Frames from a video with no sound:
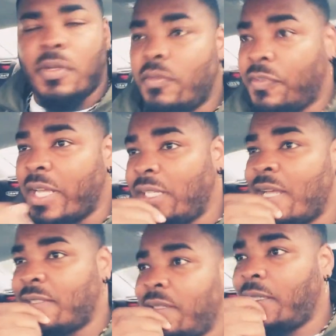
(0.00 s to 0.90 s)
fight
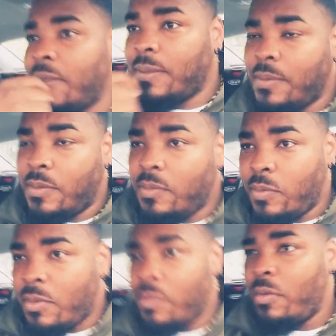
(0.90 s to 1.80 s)
last night
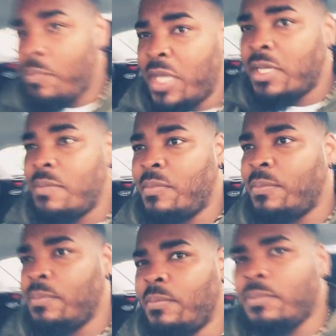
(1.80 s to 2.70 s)
with
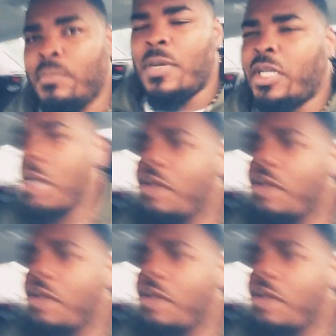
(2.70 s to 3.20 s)
Nyambayar.